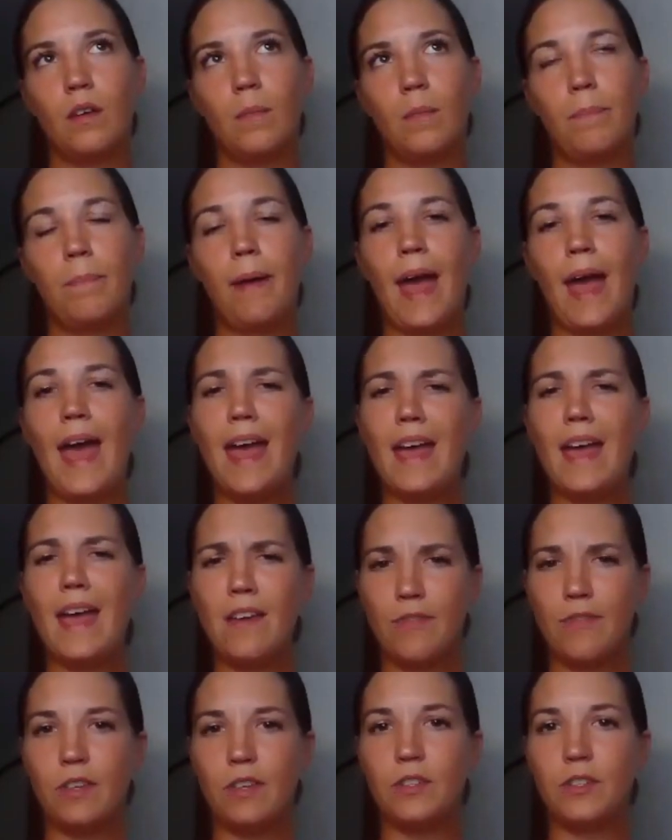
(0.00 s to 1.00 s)

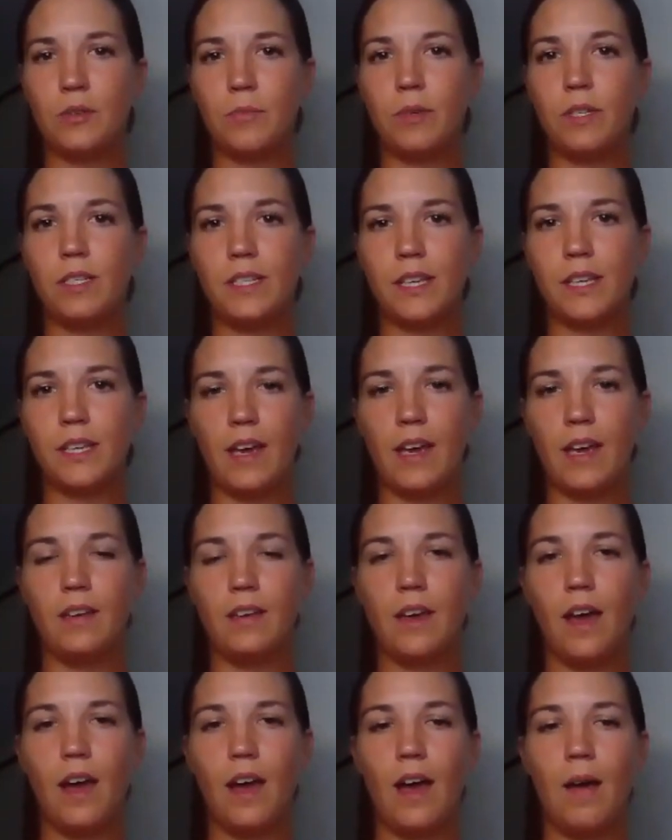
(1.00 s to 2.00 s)
behaviours, should we say.
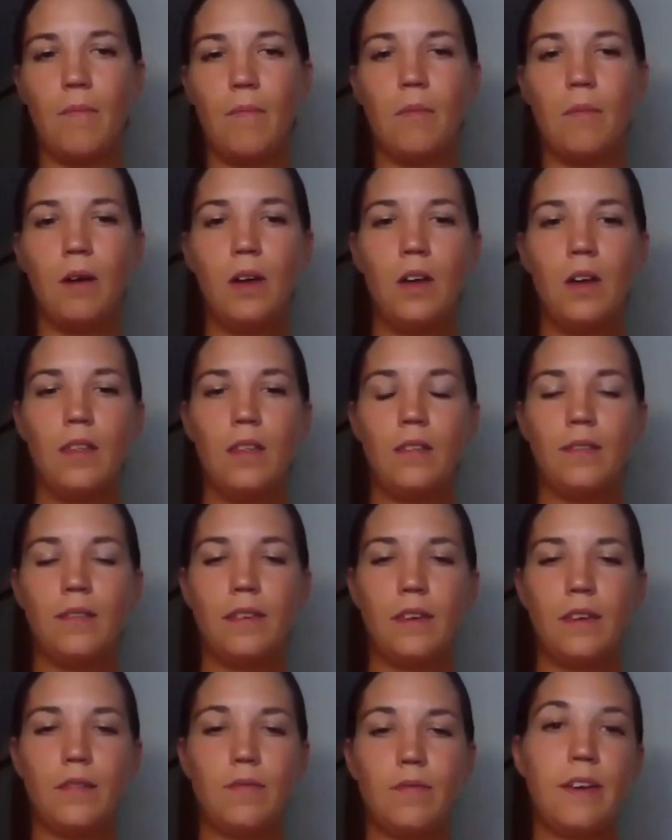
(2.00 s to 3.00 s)

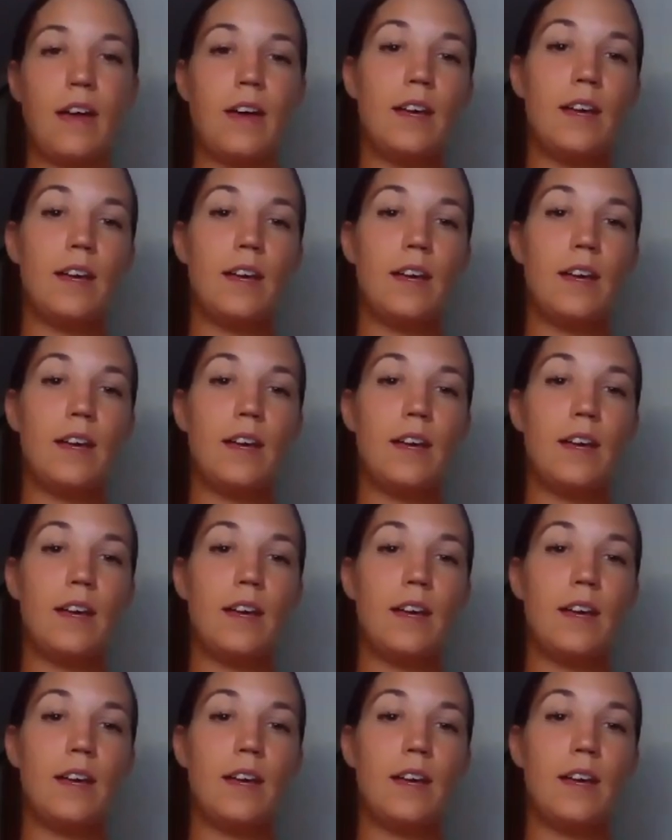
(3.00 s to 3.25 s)
There